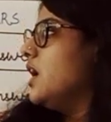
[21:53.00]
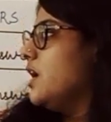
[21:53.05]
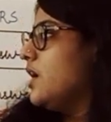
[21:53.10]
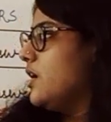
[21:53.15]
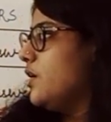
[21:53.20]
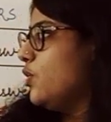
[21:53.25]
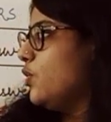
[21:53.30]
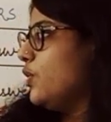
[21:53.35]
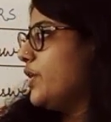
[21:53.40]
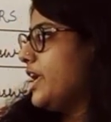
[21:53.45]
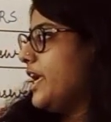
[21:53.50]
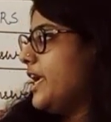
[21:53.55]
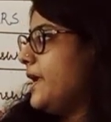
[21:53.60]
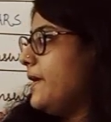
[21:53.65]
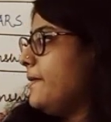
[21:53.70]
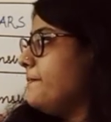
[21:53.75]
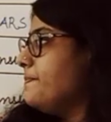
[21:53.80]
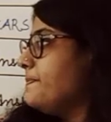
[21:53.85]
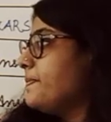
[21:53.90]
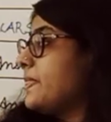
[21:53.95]

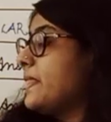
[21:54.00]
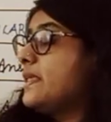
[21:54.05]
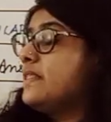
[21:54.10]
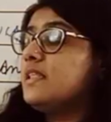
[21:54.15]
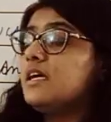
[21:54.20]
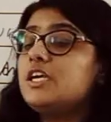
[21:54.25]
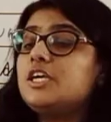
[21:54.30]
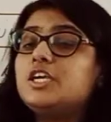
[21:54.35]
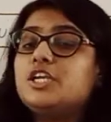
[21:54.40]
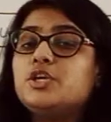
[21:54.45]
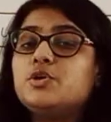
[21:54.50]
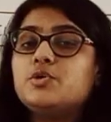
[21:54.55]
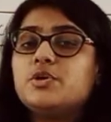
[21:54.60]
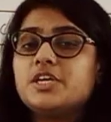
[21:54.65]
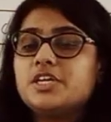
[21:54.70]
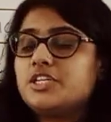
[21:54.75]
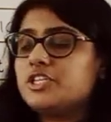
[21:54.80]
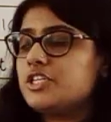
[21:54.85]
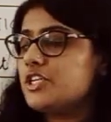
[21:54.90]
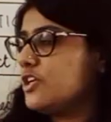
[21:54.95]
Okay, the
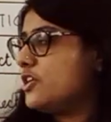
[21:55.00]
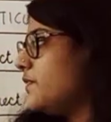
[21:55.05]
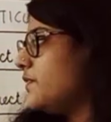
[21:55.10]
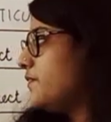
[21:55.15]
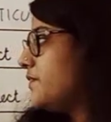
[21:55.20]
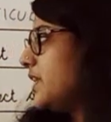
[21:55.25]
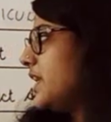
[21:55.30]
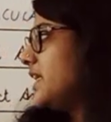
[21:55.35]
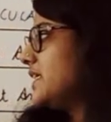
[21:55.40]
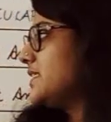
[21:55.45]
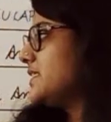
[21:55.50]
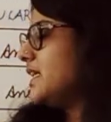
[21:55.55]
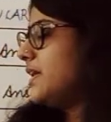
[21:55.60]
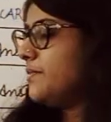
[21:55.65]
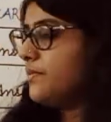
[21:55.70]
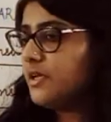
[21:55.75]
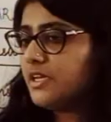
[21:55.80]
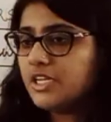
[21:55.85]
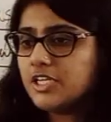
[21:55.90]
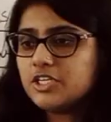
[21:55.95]
duration of the
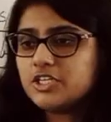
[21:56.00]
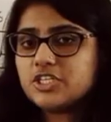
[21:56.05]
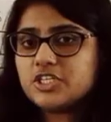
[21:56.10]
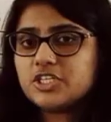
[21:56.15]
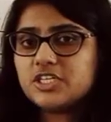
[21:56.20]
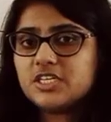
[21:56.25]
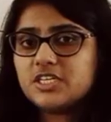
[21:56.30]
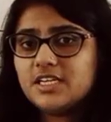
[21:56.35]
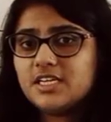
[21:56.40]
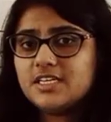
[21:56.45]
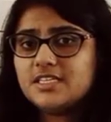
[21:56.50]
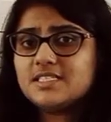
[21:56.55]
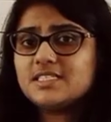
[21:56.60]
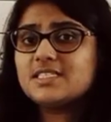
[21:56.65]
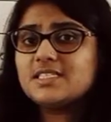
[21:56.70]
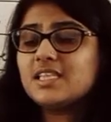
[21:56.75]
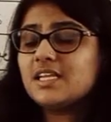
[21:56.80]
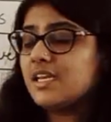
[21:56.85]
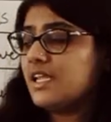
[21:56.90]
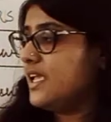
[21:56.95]
examination is
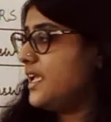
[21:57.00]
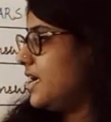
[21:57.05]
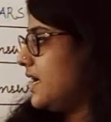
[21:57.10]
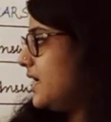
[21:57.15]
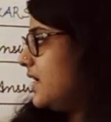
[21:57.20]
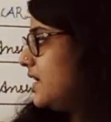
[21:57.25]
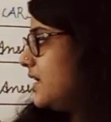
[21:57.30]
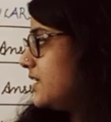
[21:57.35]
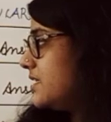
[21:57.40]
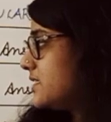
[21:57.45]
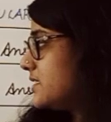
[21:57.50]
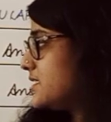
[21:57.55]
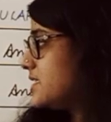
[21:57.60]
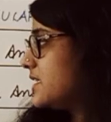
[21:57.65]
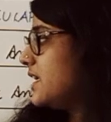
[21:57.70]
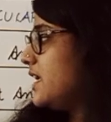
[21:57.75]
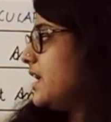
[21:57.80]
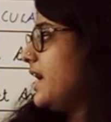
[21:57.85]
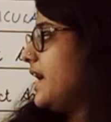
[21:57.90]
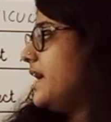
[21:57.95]
3 hours,
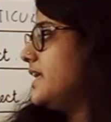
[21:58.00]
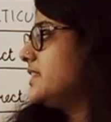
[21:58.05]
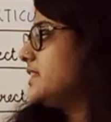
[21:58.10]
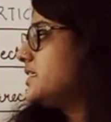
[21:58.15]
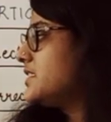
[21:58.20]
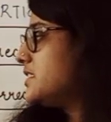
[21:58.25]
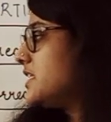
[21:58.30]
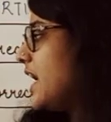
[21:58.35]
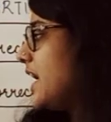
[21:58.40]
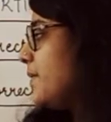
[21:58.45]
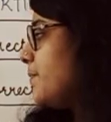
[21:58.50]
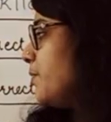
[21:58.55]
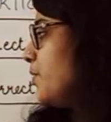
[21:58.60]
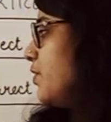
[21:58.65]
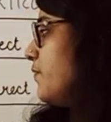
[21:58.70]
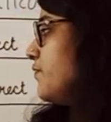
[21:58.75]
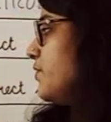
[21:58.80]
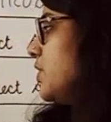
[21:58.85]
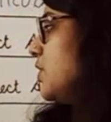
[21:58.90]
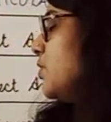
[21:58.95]
and the type
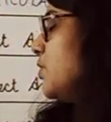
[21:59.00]
of the